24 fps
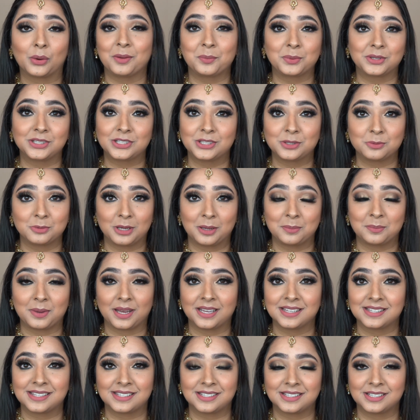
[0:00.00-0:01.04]
I will do my
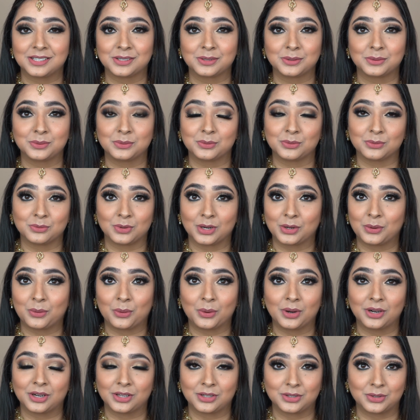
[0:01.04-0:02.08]
best to
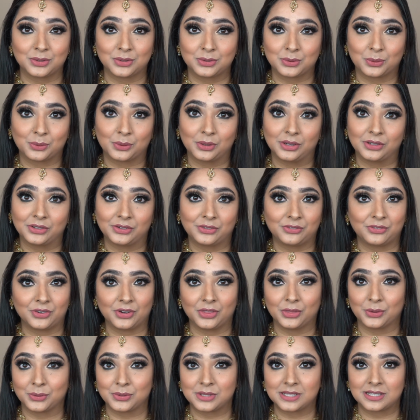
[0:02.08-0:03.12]
record a tutorial for
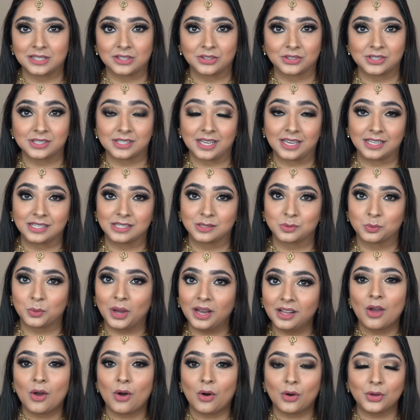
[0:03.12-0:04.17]
those looks as well.